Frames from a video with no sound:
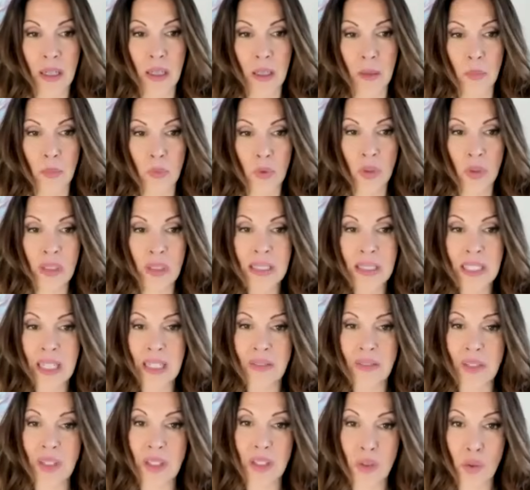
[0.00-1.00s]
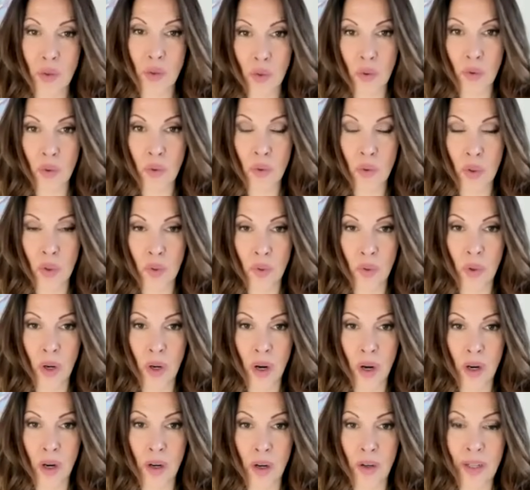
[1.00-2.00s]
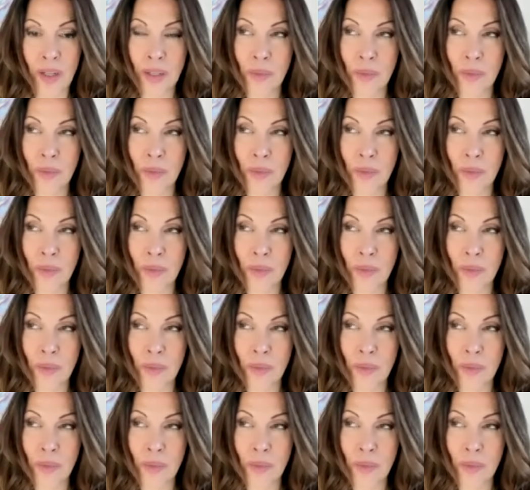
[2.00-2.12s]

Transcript: really diving into who you are.